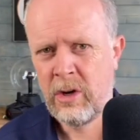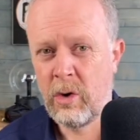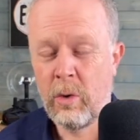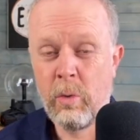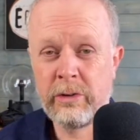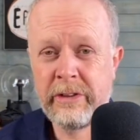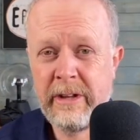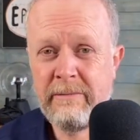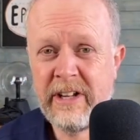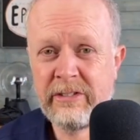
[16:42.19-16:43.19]
Or what's the
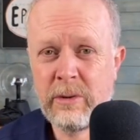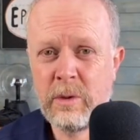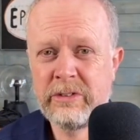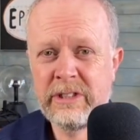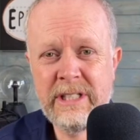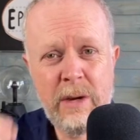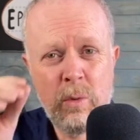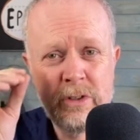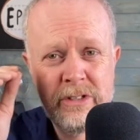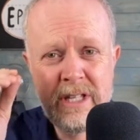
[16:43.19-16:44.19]
investor wanting? They're
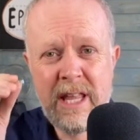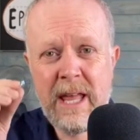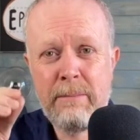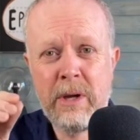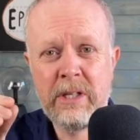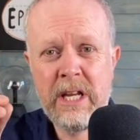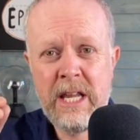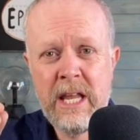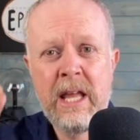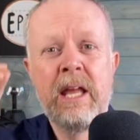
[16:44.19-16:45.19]
wanting their
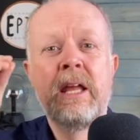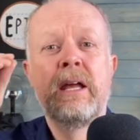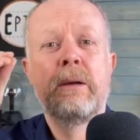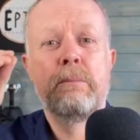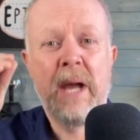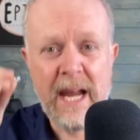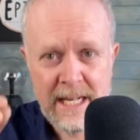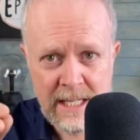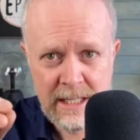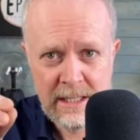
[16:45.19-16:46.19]
money back.